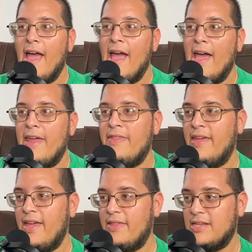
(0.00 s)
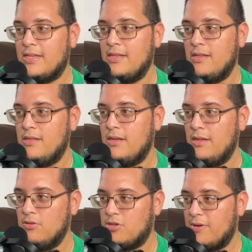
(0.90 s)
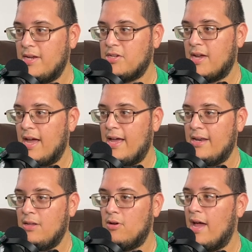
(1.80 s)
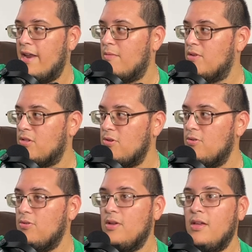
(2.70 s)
And then the little stranger guy, little guy number two,